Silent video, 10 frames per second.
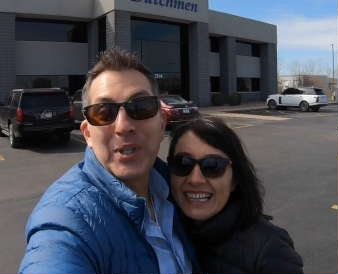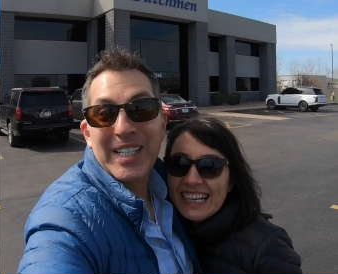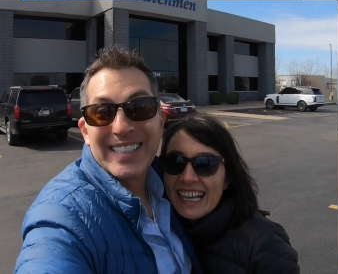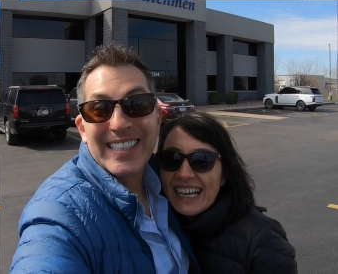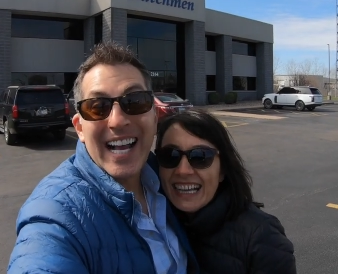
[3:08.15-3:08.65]

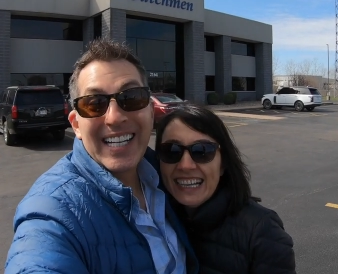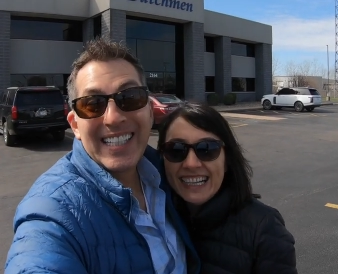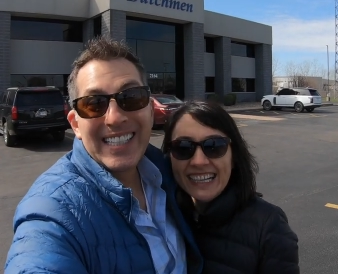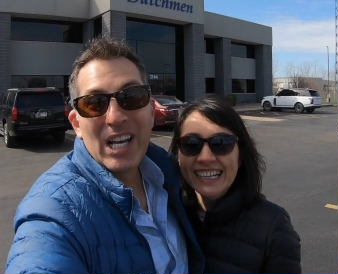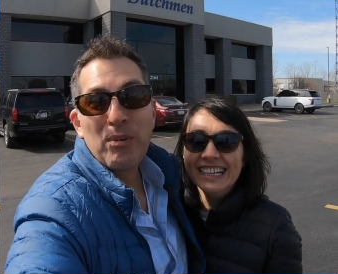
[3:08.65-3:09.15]

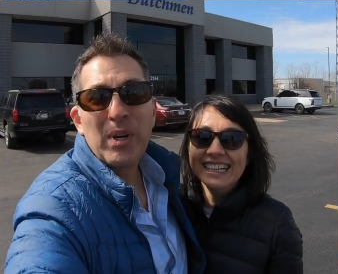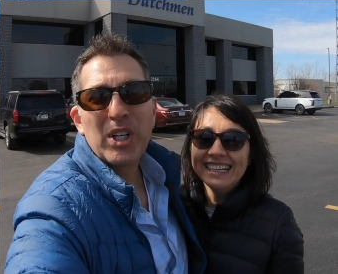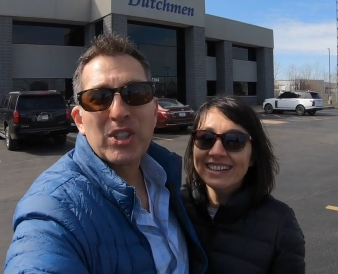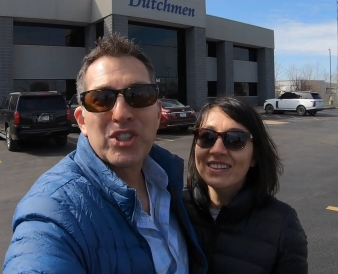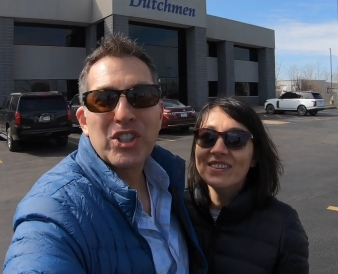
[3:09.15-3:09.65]
Speaker 1: excited that we
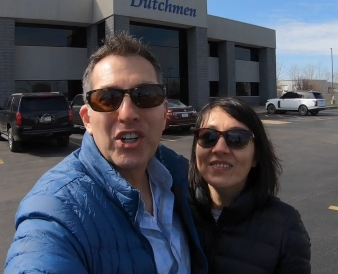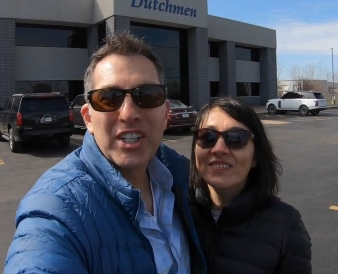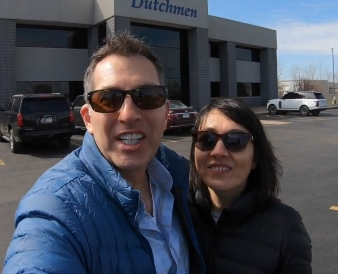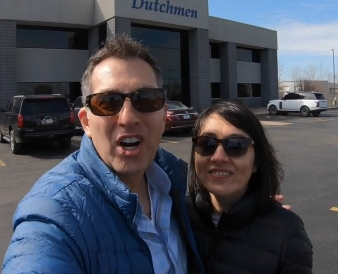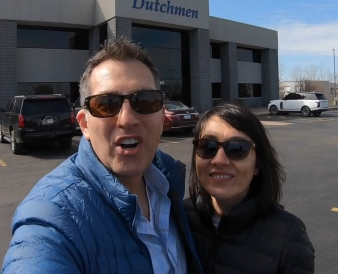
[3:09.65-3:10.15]
are
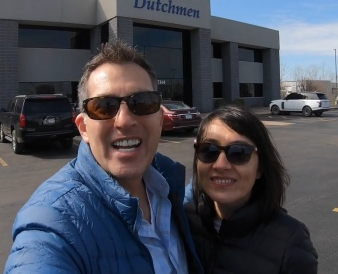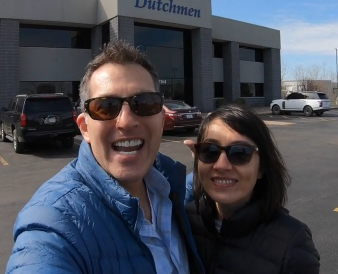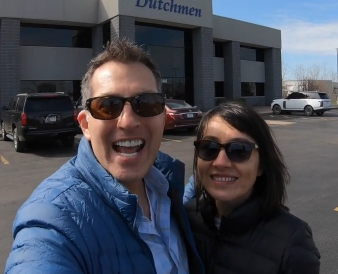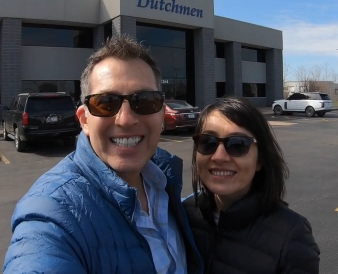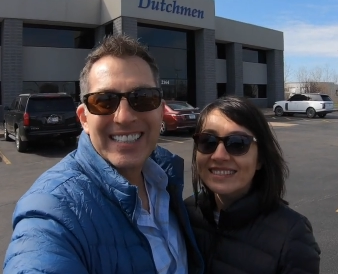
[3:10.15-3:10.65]
starting our
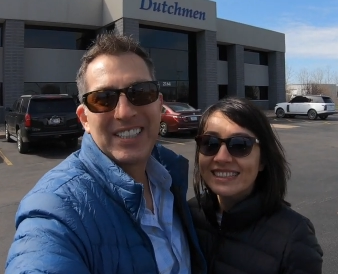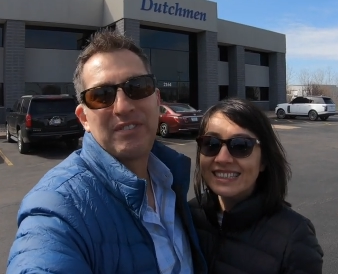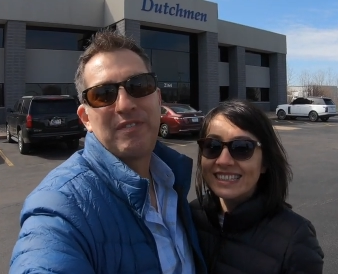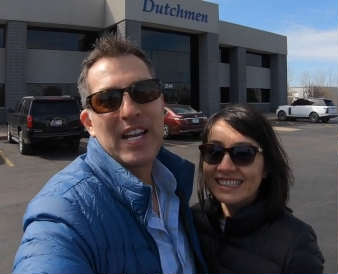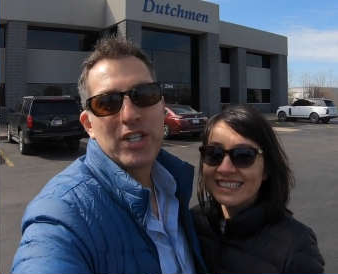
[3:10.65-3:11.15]
next
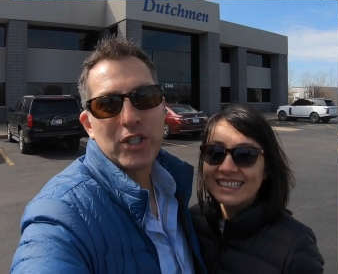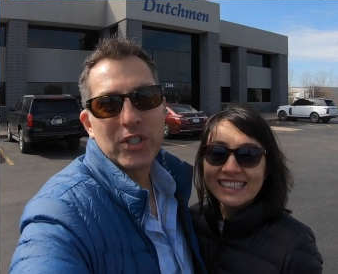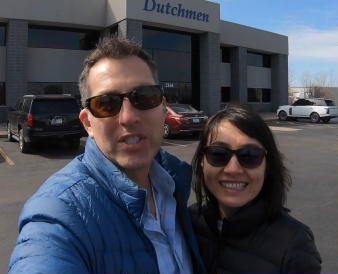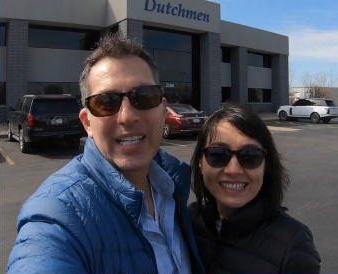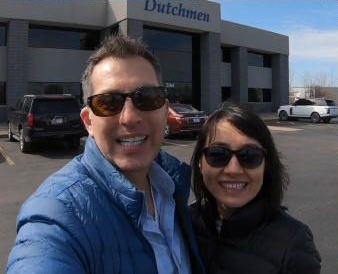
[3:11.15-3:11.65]

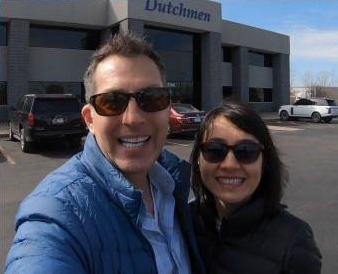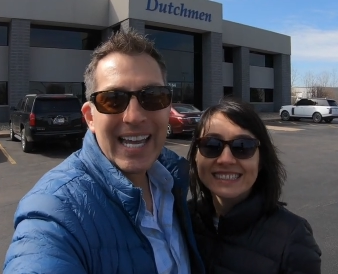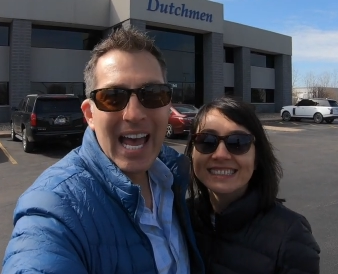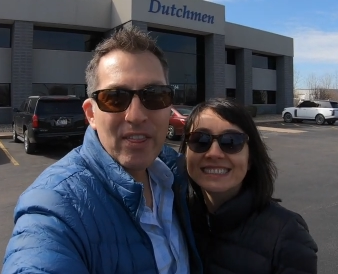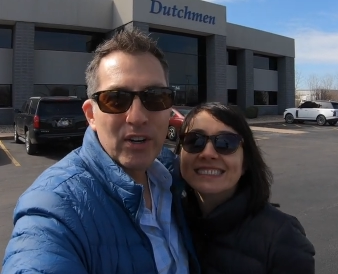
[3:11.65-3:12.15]
adventure
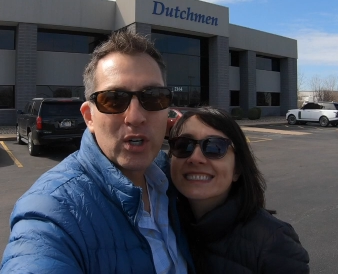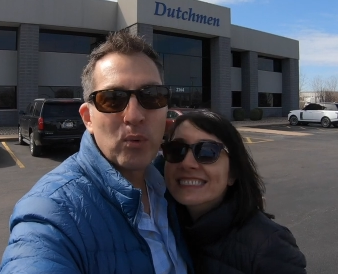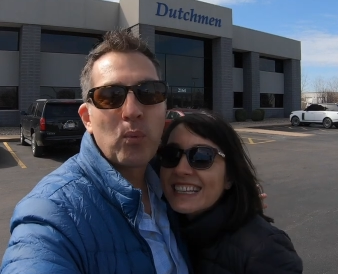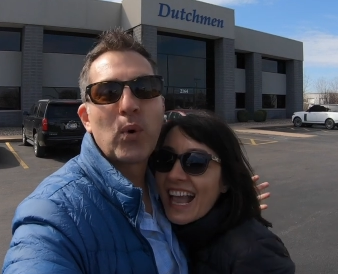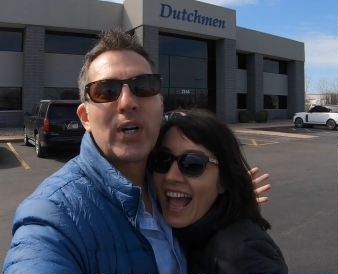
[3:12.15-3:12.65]

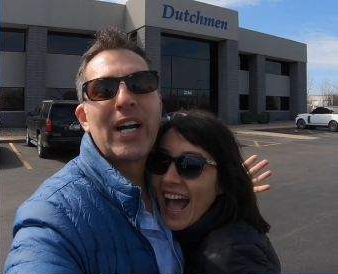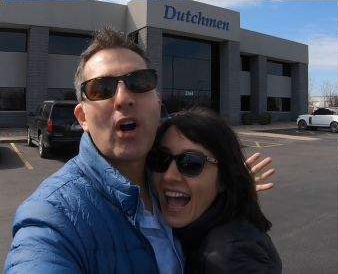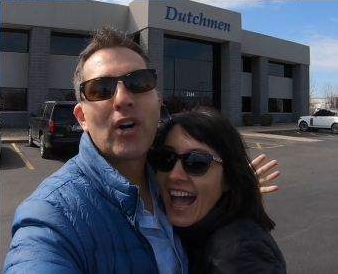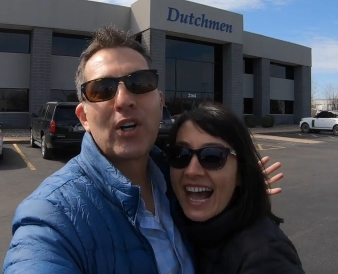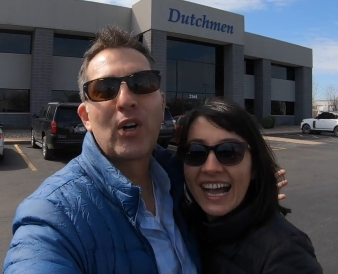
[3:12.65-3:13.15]
together. We
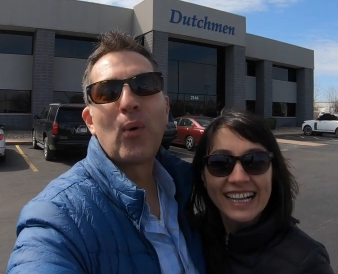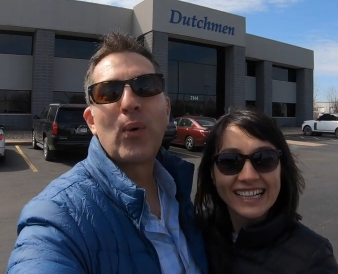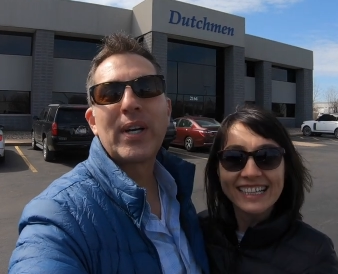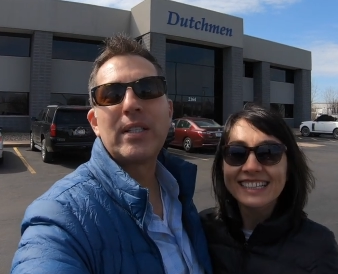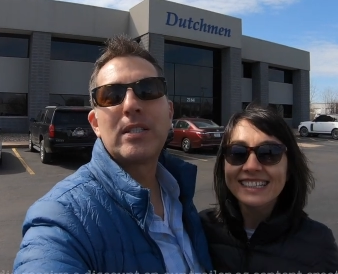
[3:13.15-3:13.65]
are
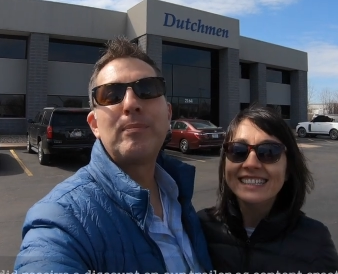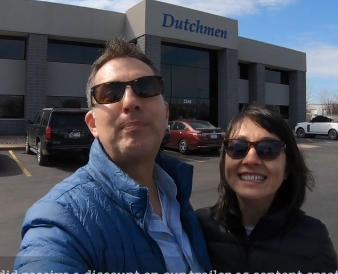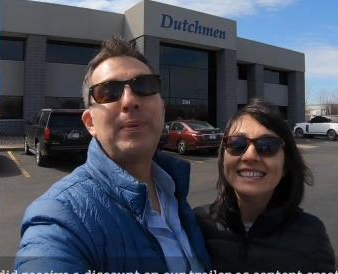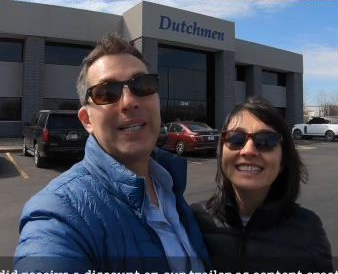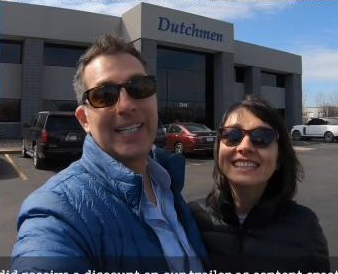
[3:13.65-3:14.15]
going to
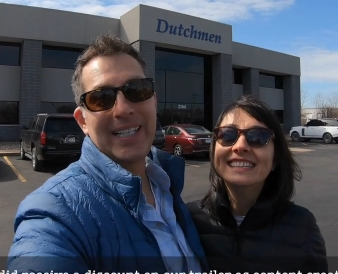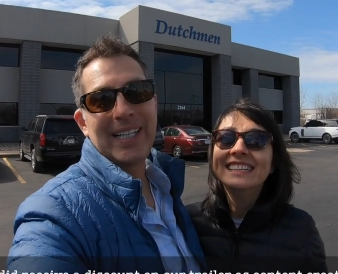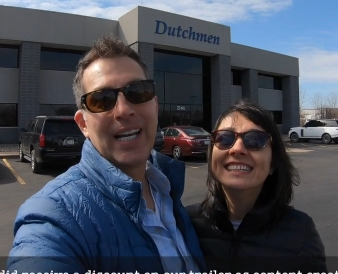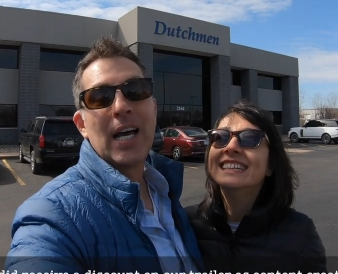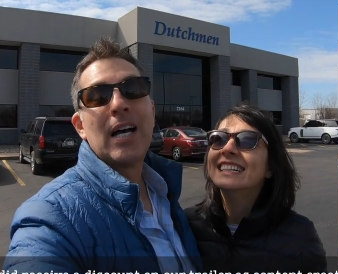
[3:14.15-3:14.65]

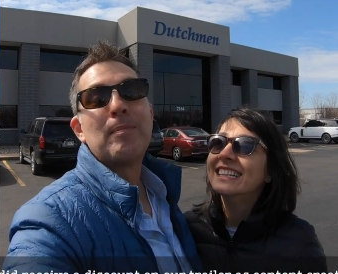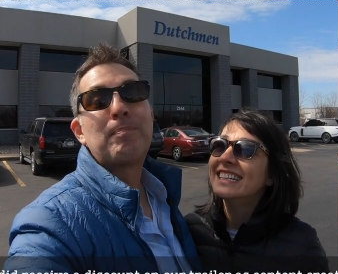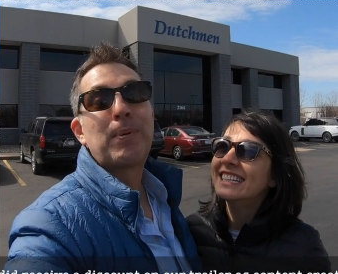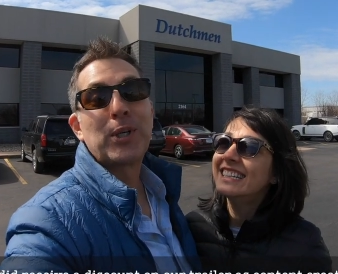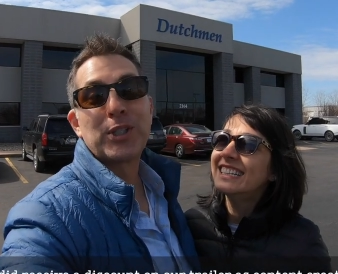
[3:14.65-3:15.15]
be
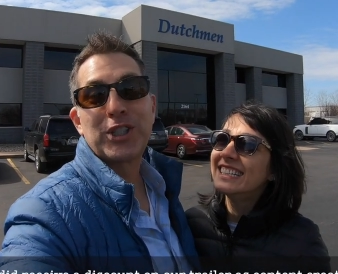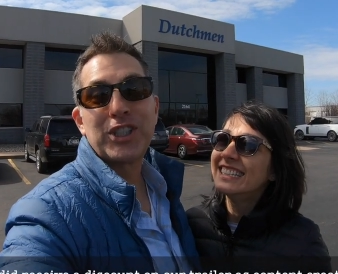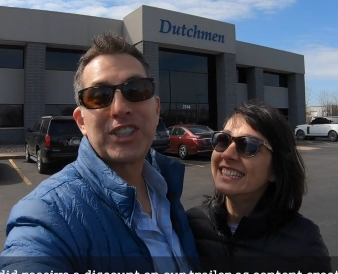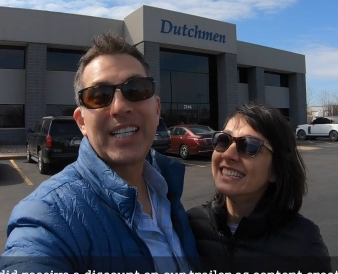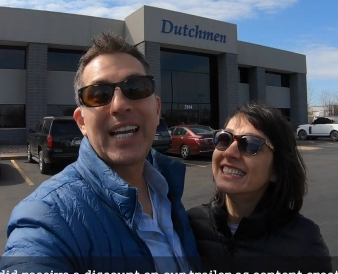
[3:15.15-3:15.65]

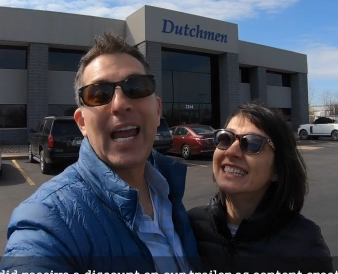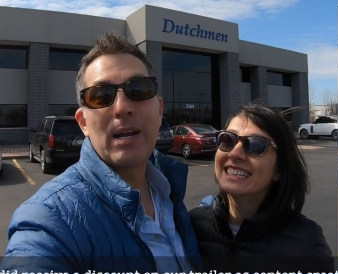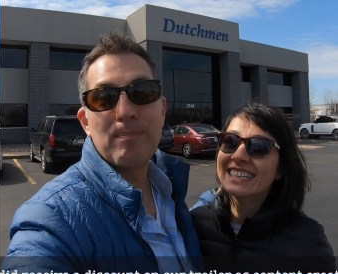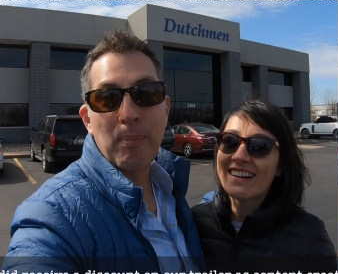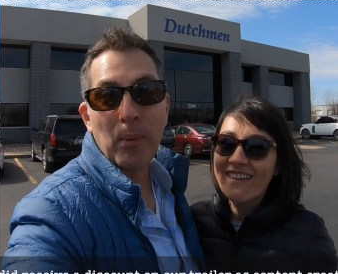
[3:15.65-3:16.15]
purchasing
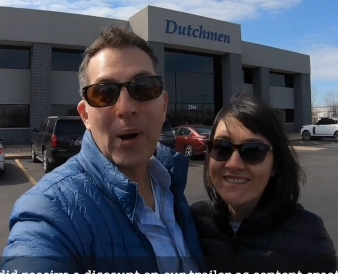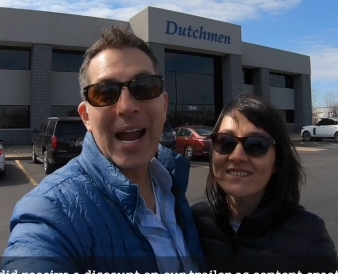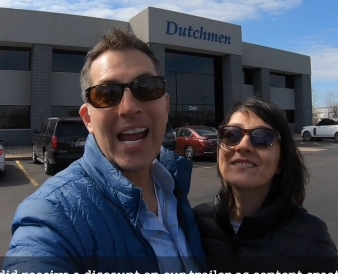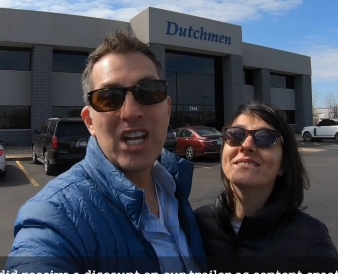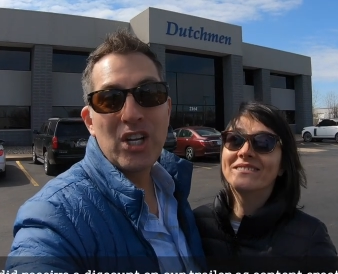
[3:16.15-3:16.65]
a
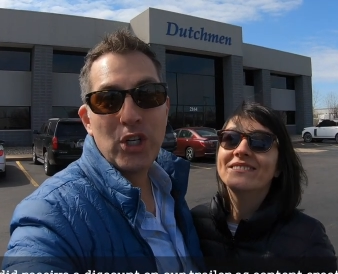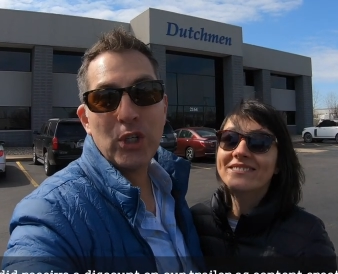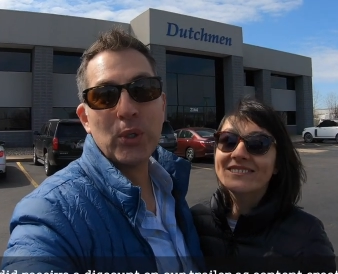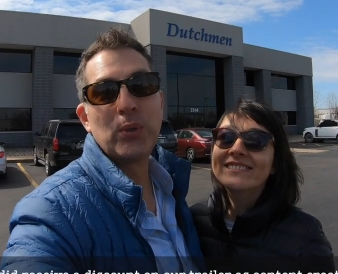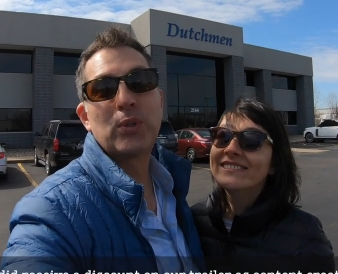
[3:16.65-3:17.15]
brand new